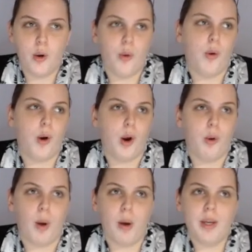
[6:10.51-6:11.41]
Or
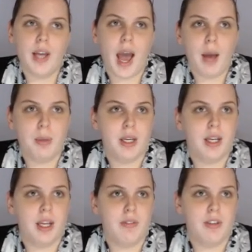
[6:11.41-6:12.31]
what would
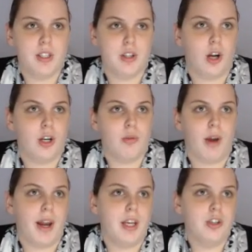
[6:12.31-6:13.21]
happen if it started
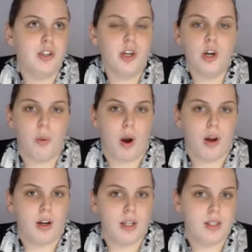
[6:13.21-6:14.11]
raining sugar
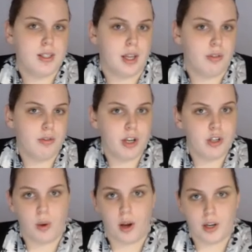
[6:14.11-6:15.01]
water instead of fresh
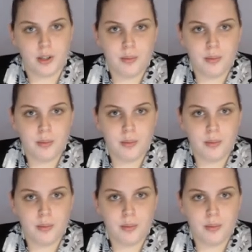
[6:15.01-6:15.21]
water?